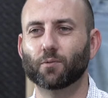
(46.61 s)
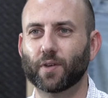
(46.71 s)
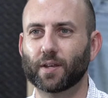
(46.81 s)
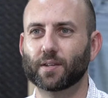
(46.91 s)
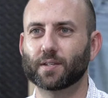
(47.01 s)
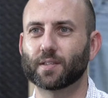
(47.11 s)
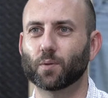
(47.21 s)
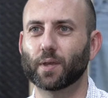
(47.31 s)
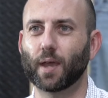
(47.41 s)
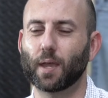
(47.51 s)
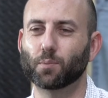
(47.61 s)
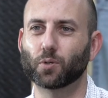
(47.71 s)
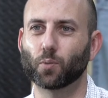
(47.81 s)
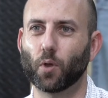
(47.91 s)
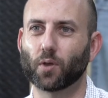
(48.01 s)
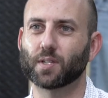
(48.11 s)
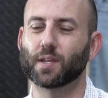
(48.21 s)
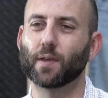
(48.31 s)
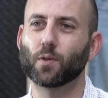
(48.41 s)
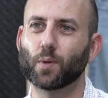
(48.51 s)
vendors that we're able to work
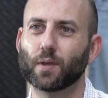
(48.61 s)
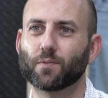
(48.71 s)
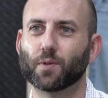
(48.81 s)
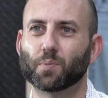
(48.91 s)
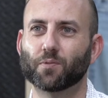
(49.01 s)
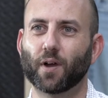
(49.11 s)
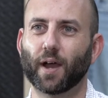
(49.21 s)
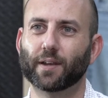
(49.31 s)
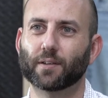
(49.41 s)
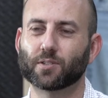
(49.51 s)
together with that provide a